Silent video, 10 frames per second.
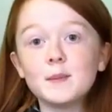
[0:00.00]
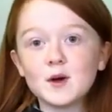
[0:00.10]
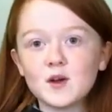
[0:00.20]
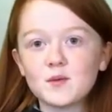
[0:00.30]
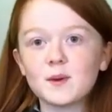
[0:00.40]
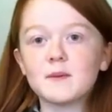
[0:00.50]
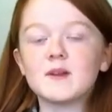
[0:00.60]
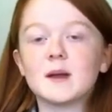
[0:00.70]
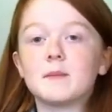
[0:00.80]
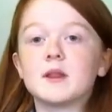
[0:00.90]
But if we
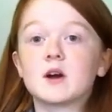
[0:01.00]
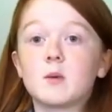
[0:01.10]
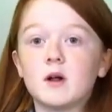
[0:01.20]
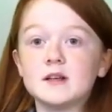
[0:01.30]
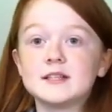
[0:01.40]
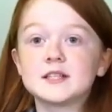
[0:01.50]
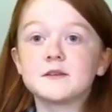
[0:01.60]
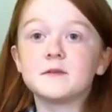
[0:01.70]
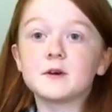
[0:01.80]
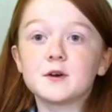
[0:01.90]
remember the qualities
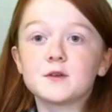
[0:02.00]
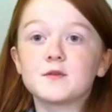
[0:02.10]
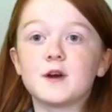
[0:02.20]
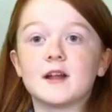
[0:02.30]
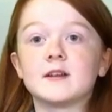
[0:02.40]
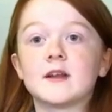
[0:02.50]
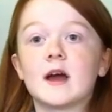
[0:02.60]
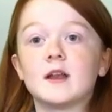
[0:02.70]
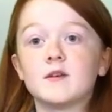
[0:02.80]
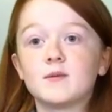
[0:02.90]
of a good friend,
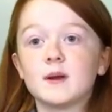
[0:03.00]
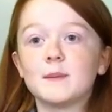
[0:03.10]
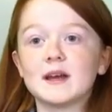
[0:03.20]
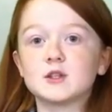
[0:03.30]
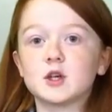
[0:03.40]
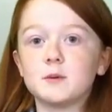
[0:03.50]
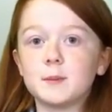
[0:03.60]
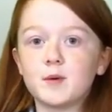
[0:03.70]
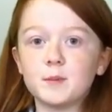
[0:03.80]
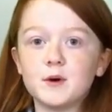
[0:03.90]
and if we make sure
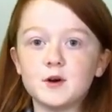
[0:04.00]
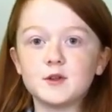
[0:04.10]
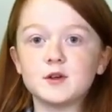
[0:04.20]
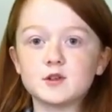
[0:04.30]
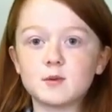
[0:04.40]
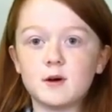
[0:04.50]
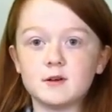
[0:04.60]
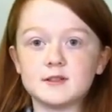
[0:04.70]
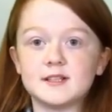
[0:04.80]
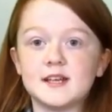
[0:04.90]
we promote those
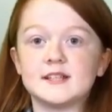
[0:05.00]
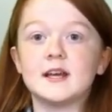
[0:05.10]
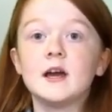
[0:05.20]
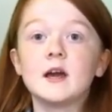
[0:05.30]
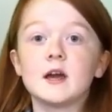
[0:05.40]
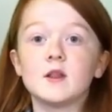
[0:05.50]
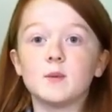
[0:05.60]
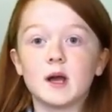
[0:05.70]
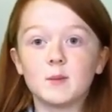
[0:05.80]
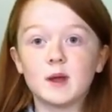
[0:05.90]
qualities in
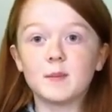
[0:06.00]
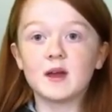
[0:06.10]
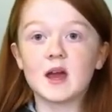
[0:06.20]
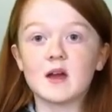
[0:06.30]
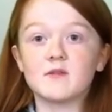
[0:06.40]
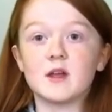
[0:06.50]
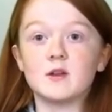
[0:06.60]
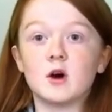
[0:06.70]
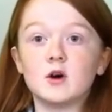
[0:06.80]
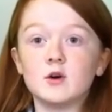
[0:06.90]
the way we behave,
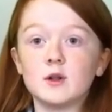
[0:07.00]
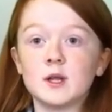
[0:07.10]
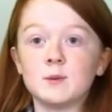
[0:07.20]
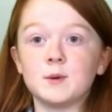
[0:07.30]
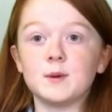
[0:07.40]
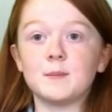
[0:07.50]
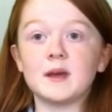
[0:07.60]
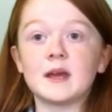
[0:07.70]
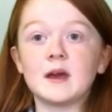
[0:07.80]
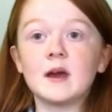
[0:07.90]
then not only will we
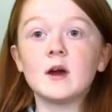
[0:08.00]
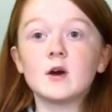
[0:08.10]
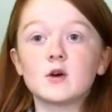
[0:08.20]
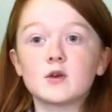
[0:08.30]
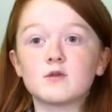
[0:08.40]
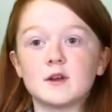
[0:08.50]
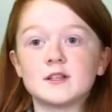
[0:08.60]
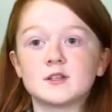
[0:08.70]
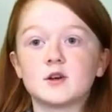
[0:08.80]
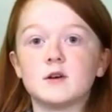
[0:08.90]
be good
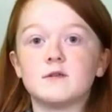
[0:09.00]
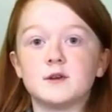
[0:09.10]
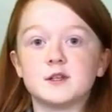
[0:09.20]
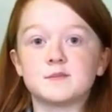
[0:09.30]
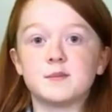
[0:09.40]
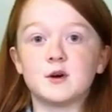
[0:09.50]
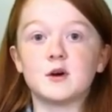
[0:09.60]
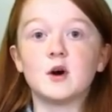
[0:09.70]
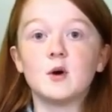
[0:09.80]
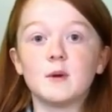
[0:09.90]
friends to others,
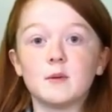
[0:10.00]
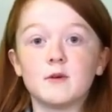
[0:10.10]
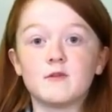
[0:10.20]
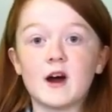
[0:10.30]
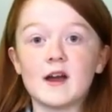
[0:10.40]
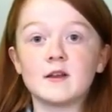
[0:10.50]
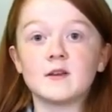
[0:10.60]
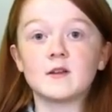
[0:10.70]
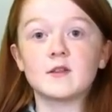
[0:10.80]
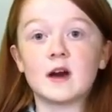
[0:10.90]
but we will
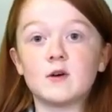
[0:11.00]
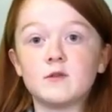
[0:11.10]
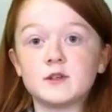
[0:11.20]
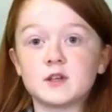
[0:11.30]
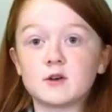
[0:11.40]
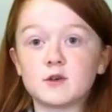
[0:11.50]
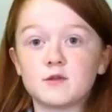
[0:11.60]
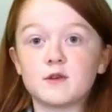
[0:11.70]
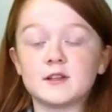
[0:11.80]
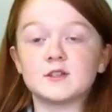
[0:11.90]
find that others are
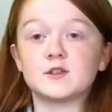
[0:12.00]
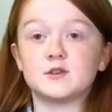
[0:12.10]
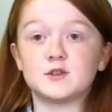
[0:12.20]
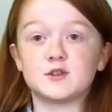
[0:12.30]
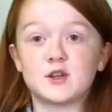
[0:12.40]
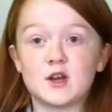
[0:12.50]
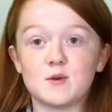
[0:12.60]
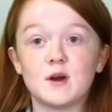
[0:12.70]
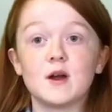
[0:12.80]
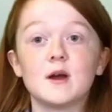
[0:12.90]
good friends to us
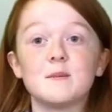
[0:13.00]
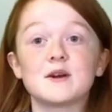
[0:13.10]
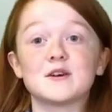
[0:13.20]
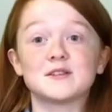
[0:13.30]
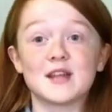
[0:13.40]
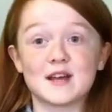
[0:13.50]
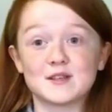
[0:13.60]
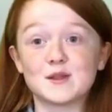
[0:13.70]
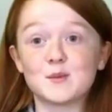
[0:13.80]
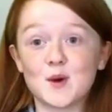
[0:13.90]
too, because
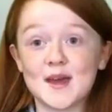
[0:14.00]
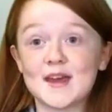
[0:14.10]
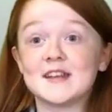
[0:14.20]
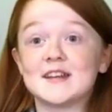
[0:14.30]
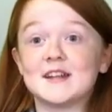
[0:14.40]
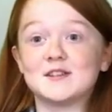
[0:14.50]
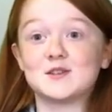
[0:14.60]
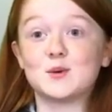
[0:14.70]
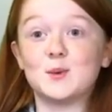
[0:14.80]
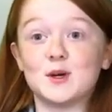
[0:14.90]
that's the way it
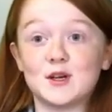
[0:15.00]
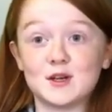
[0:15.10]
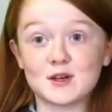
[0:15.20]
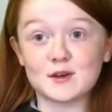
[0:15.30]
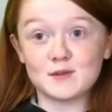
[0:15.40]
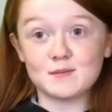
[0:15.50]
tends to work.